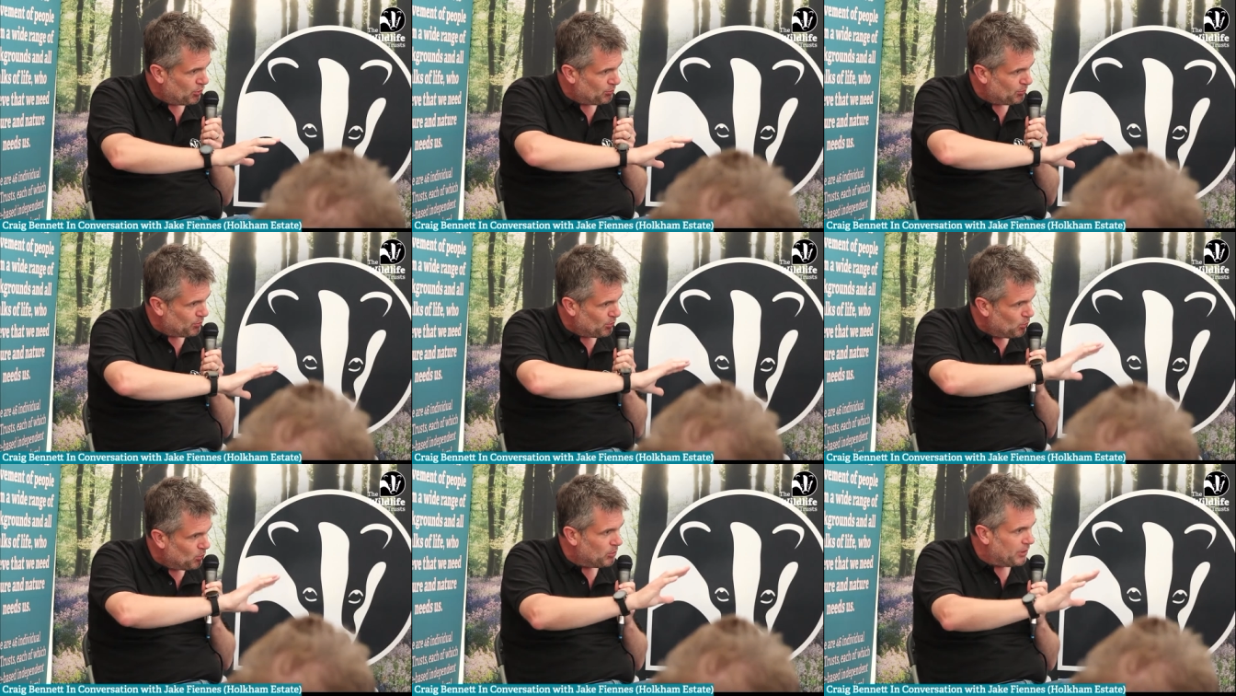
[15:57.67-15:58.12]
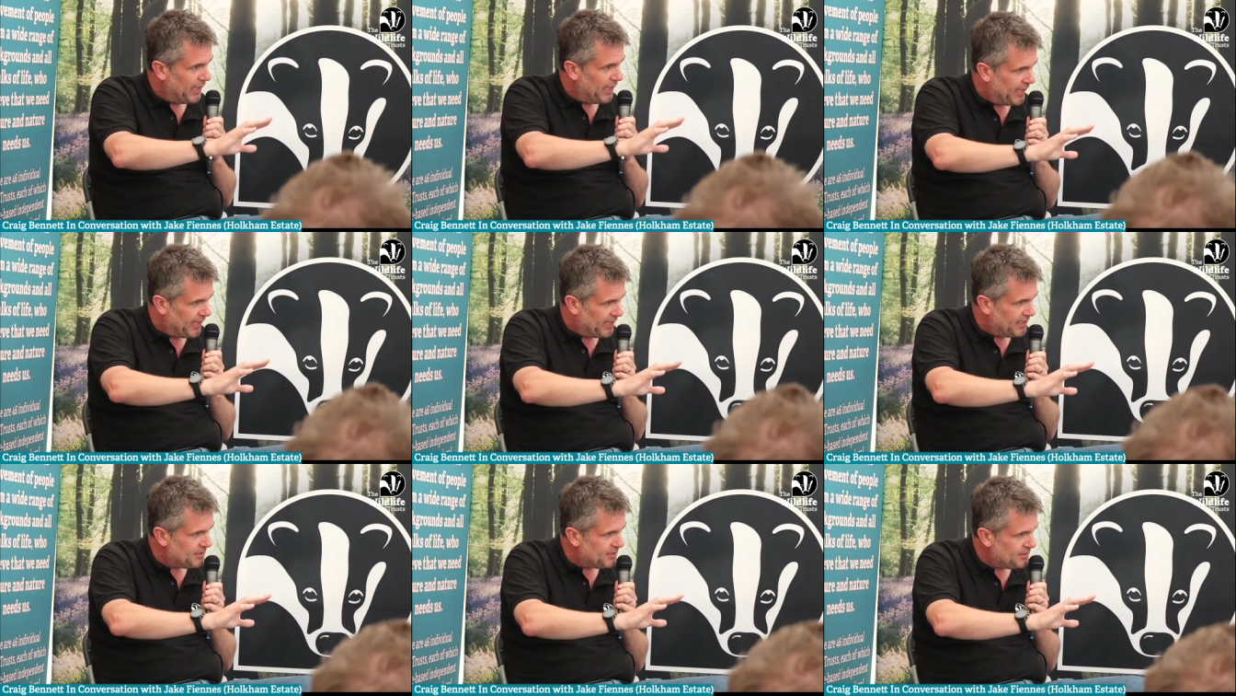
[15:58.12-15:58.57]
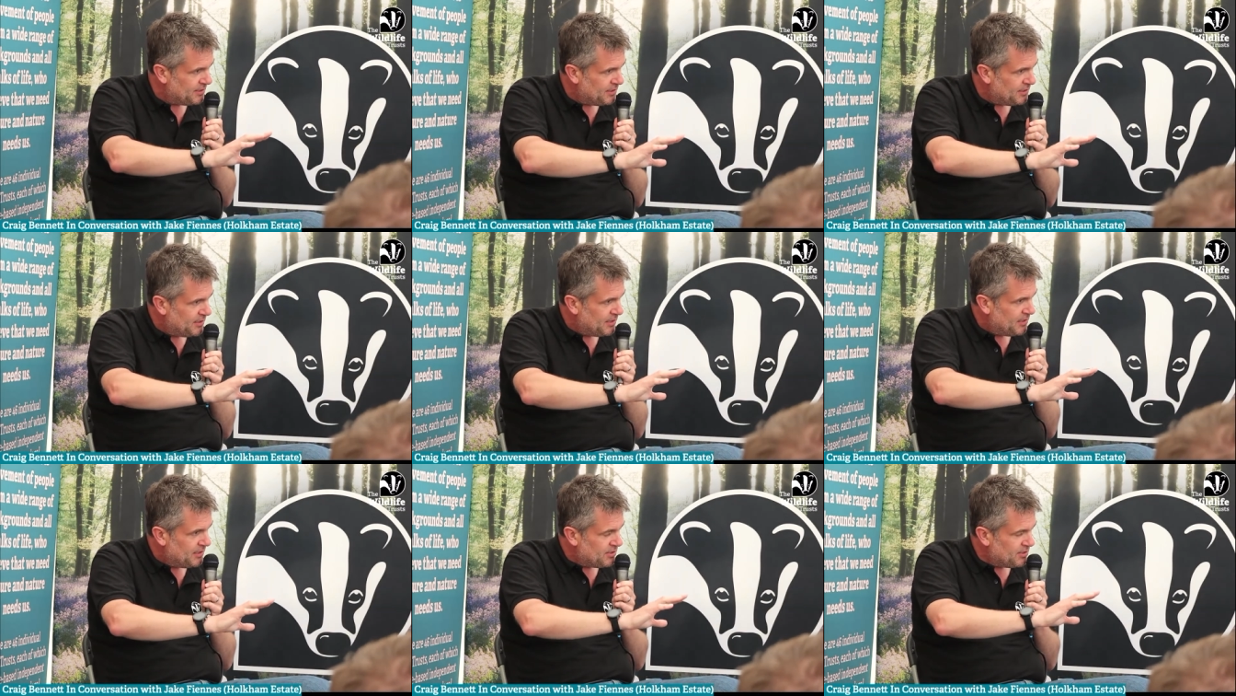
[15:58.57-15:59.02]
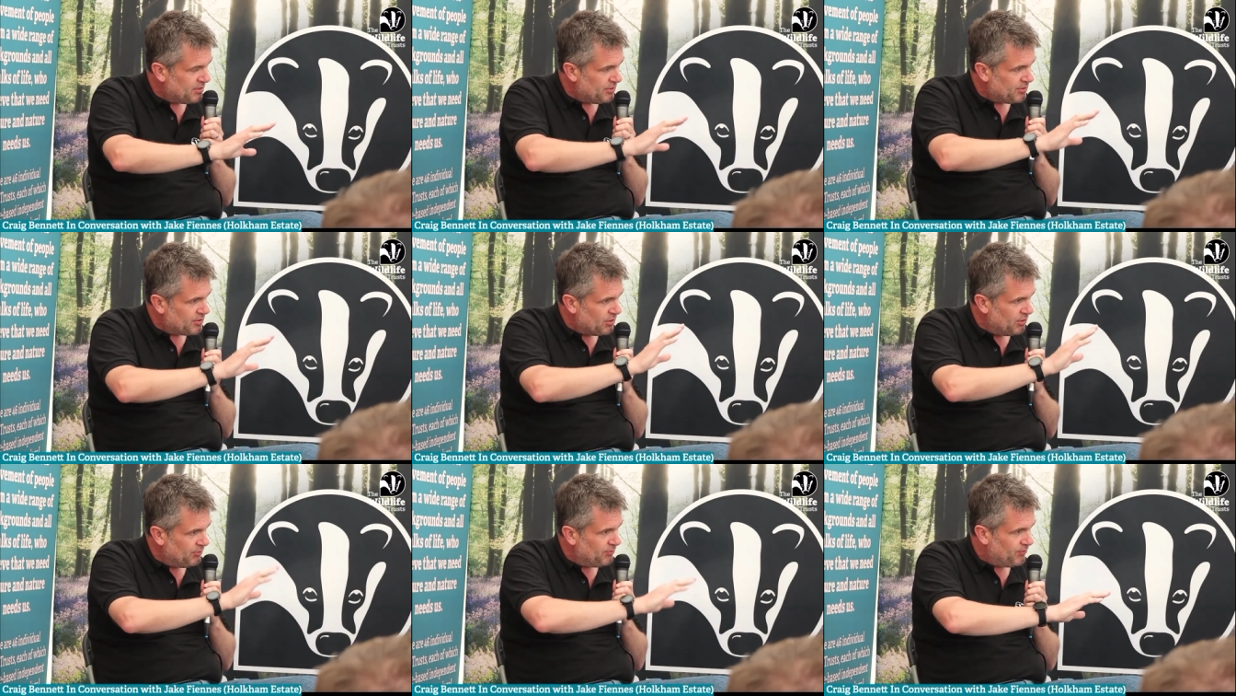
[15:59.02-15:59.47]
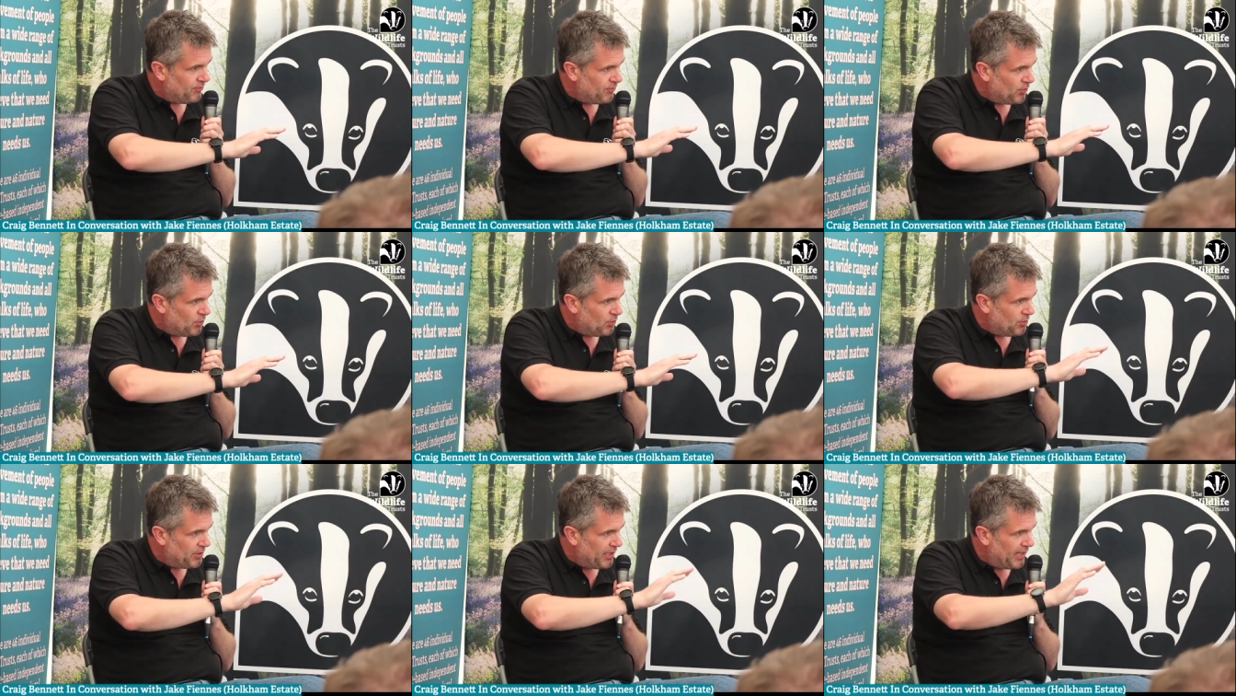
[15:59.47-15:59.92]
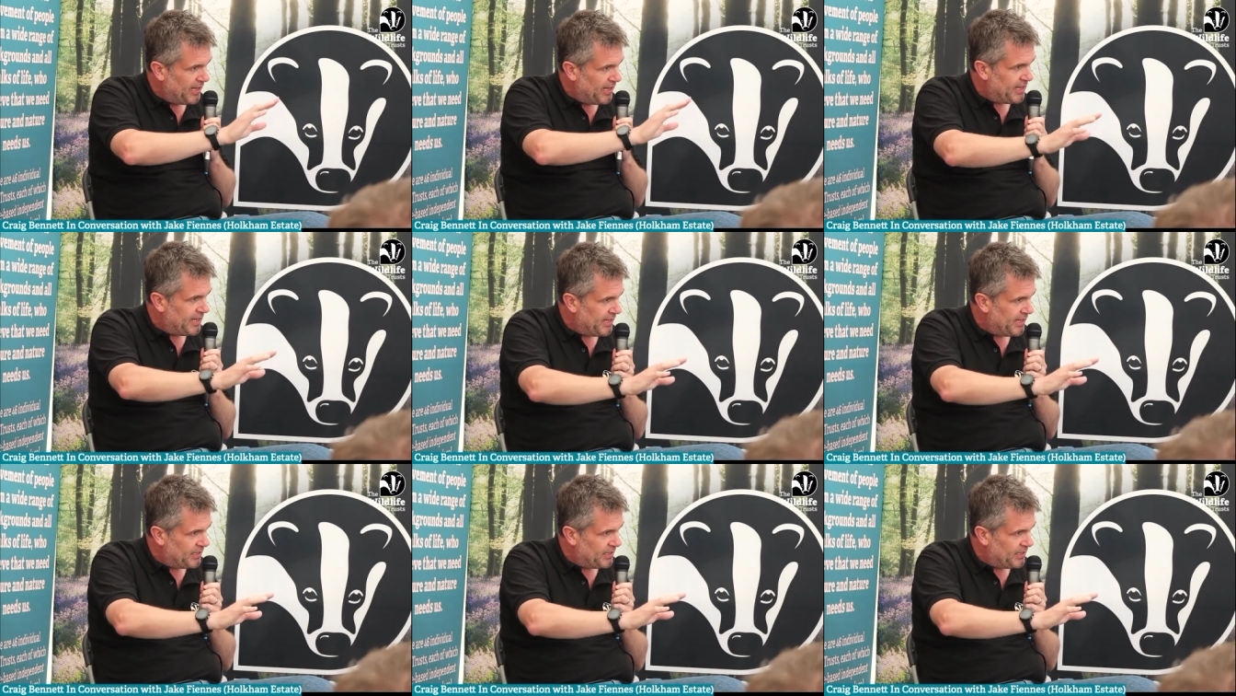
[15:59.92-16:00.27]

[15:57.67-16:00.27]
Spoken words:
on all land, so it's good for food and